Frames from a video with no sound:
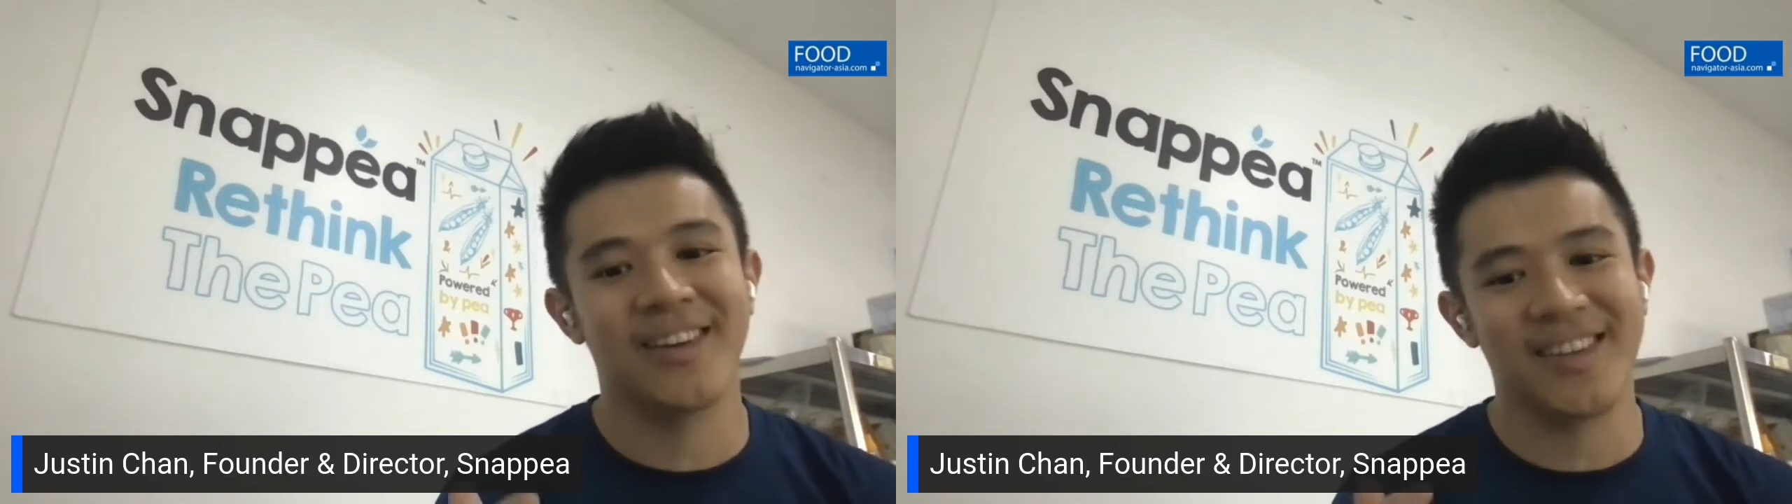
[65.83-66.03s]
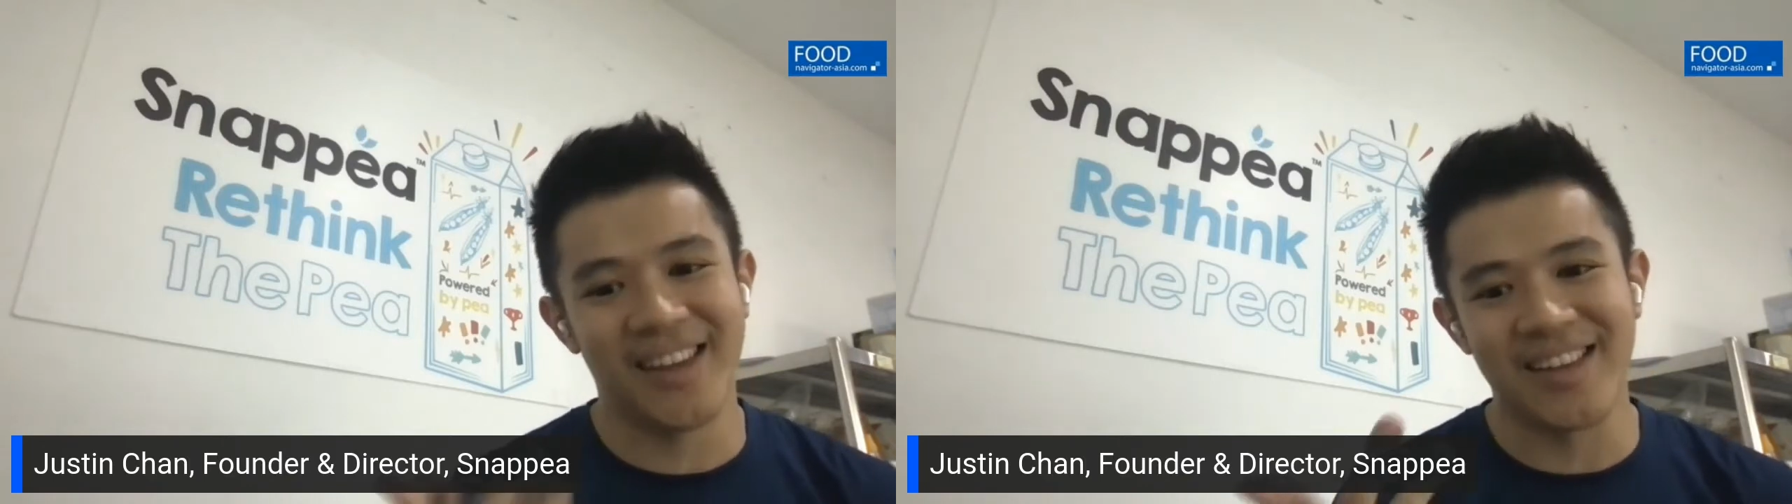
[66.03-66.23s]

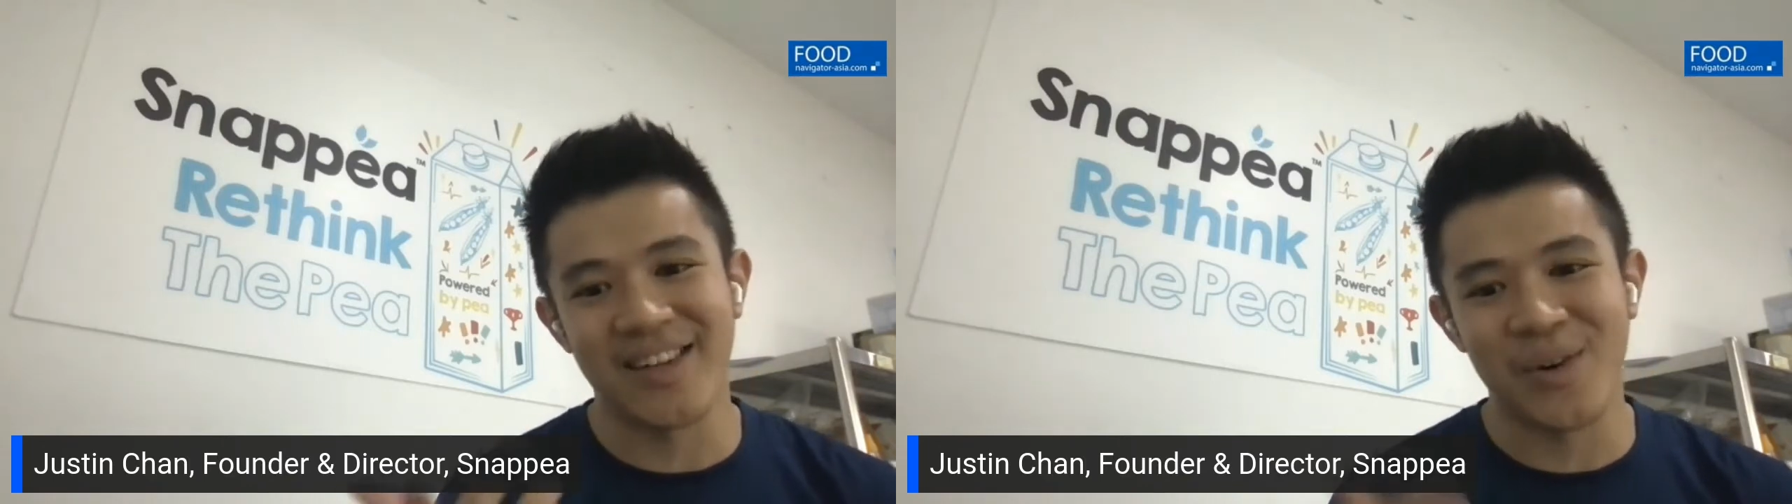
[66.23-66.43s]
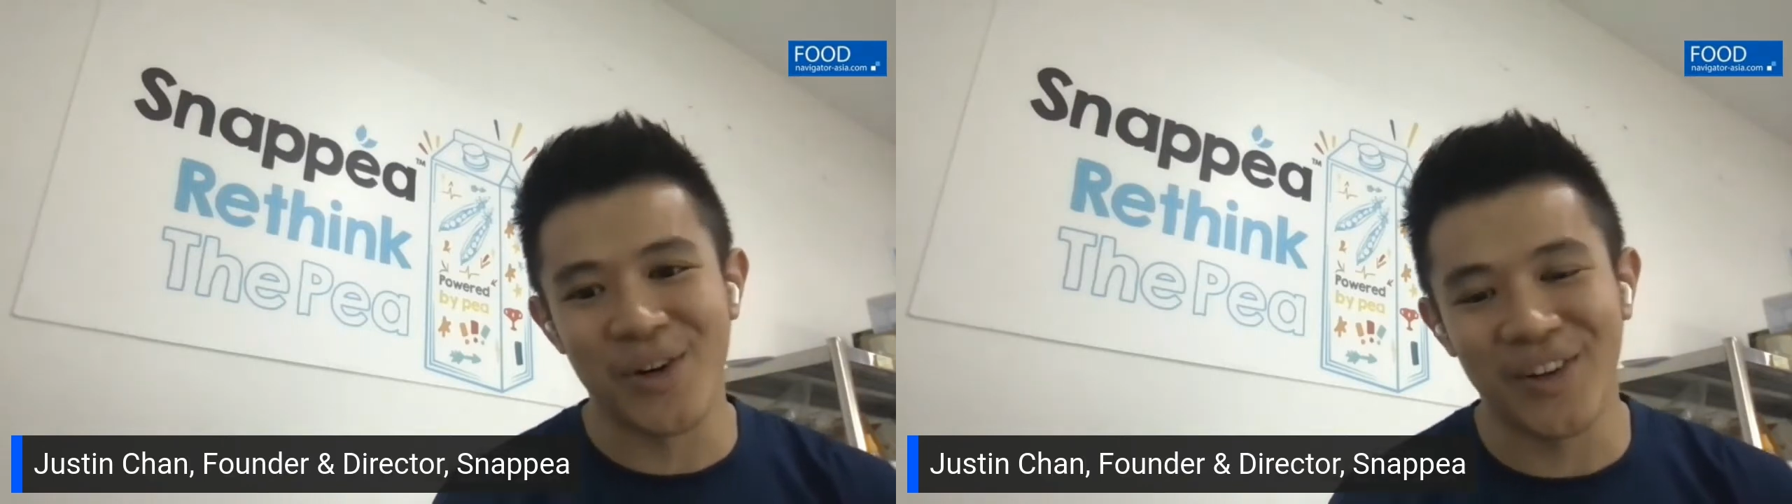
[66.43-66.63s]
that's
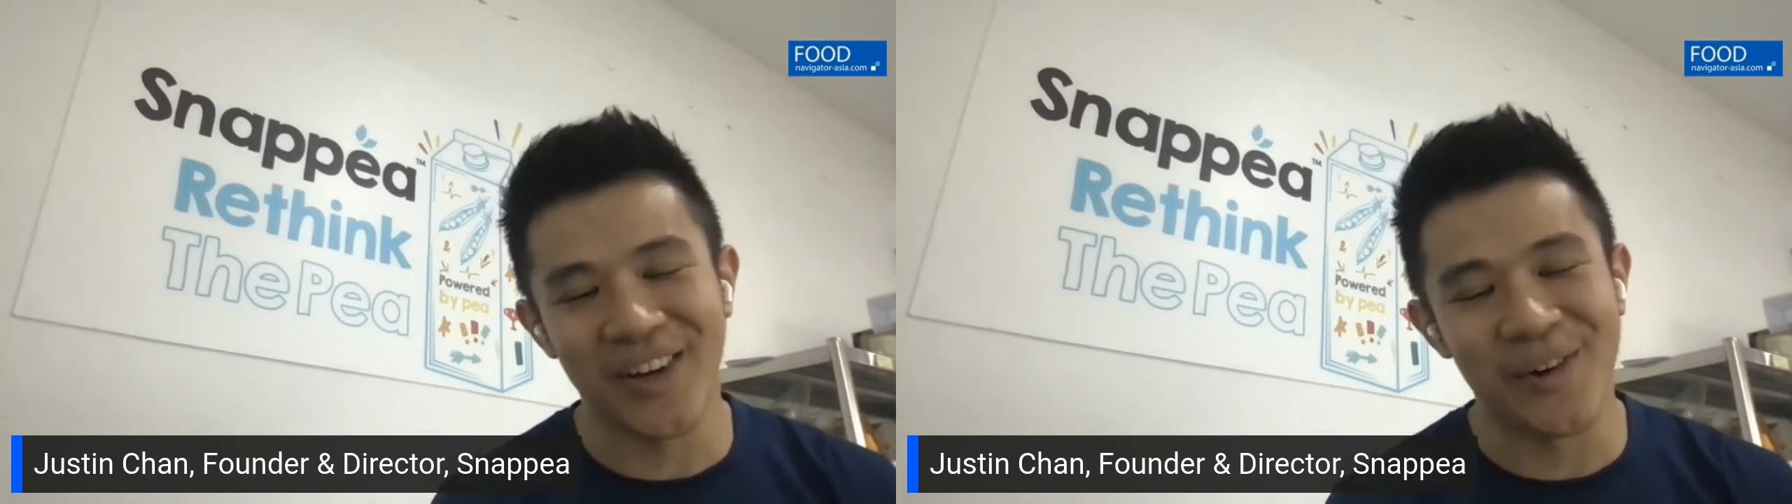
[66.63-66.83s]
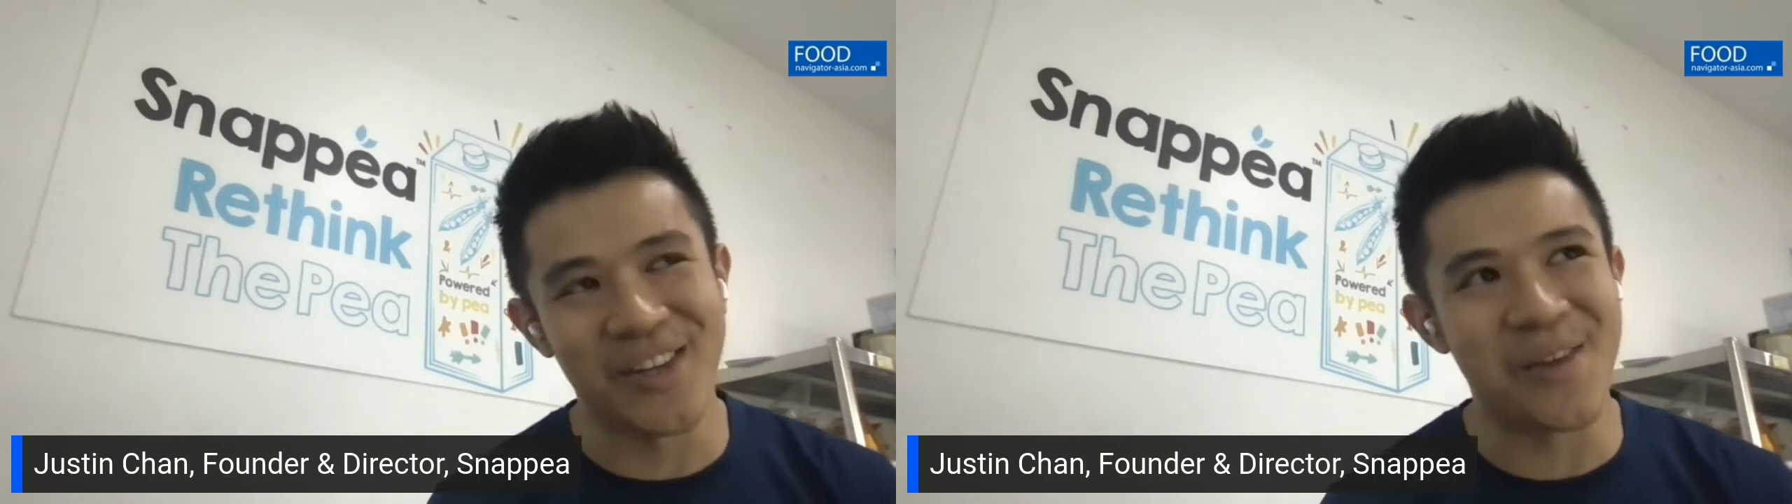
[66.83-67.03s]
how we got
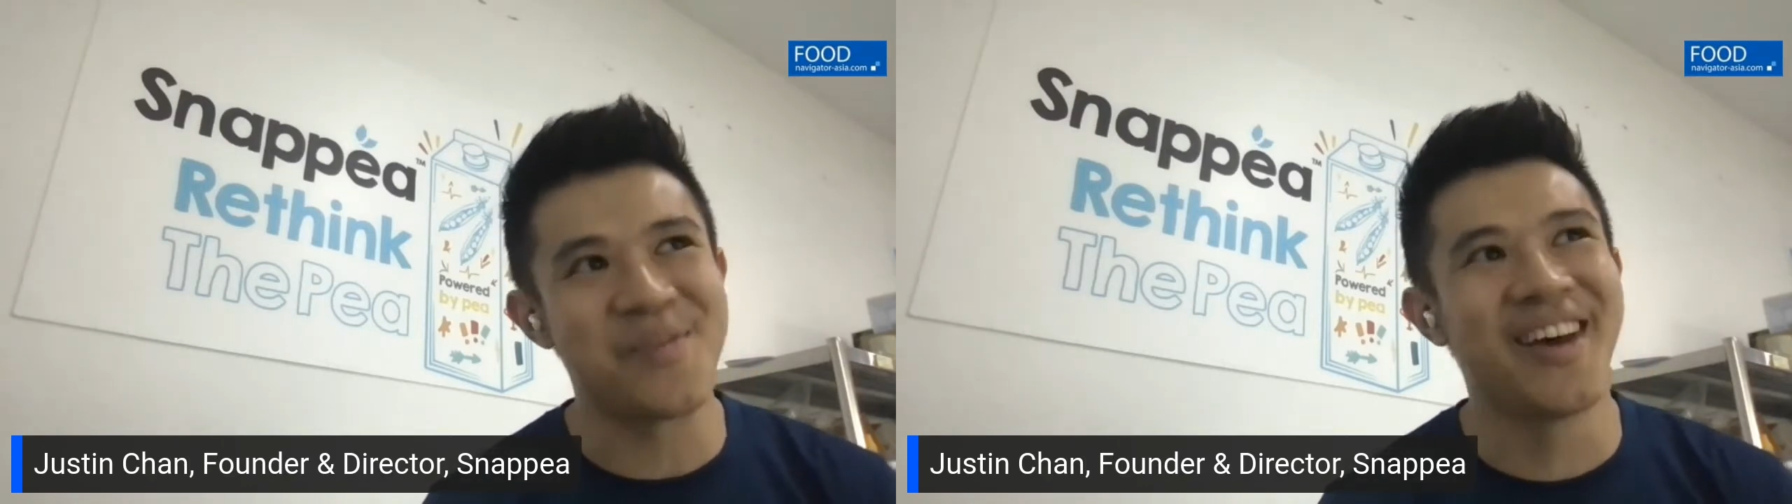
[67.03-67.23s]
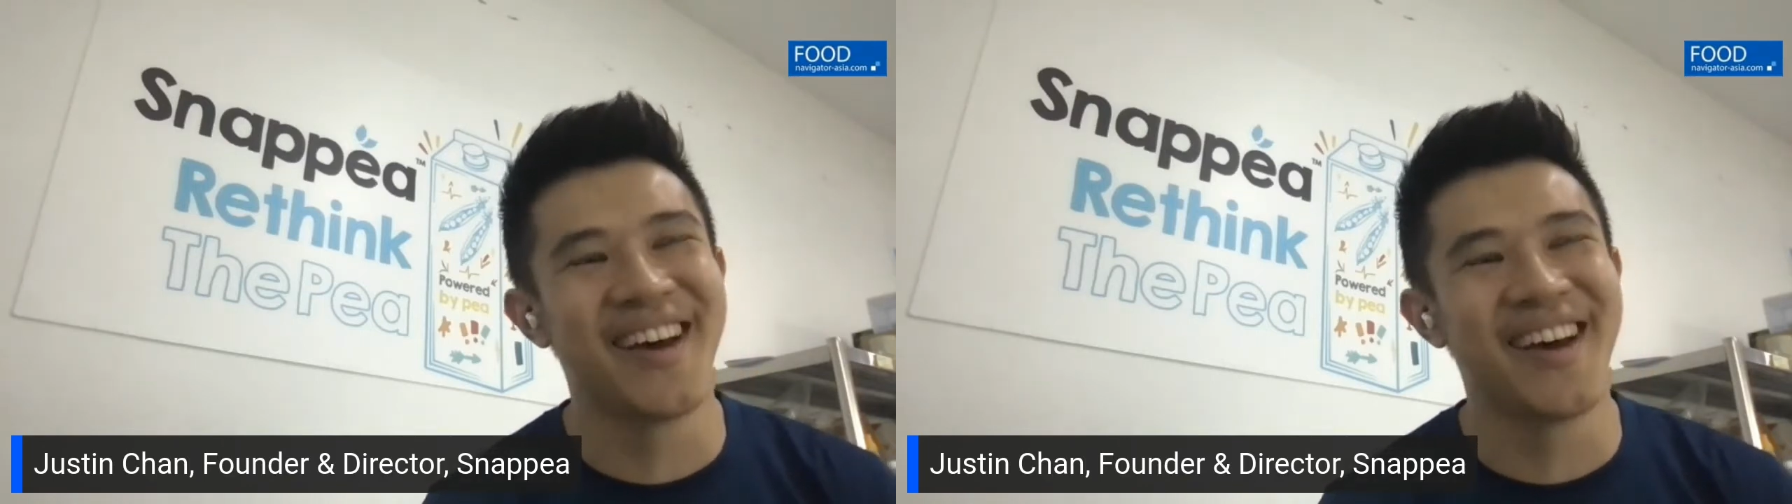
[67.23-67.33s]
our name.